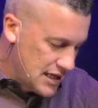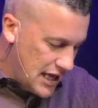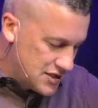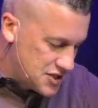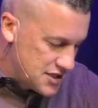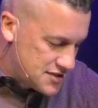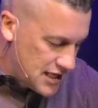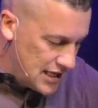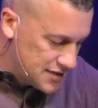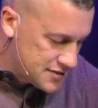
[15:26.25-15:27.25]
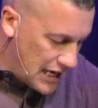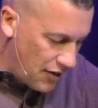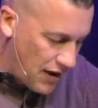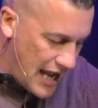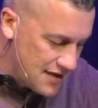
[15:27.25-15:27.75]
And she says,
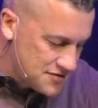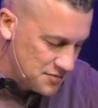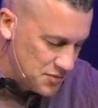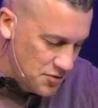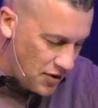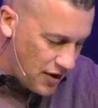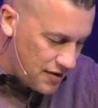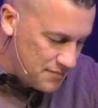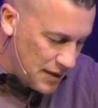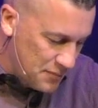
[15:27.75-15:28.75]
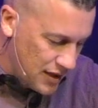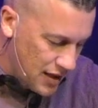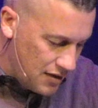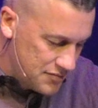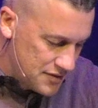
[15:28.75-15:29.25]
"How handsome you are, my
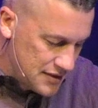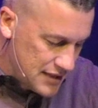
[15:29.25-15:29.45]
beloved,